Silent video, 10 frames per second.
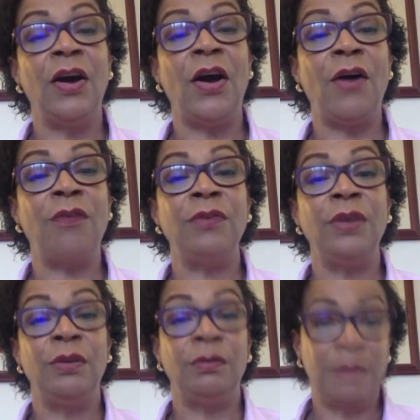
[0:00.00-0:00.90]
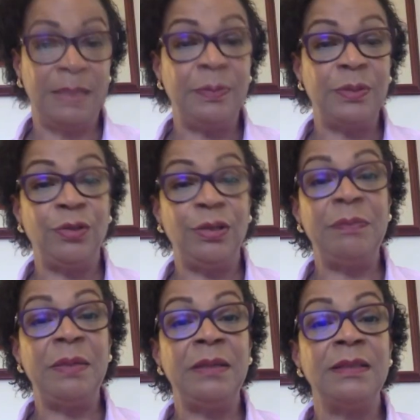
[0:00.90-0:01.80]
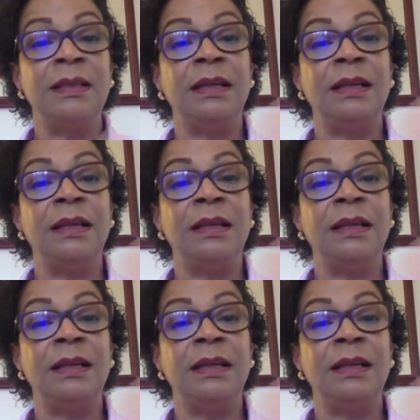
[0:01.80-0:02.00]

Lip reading: of deeper treatment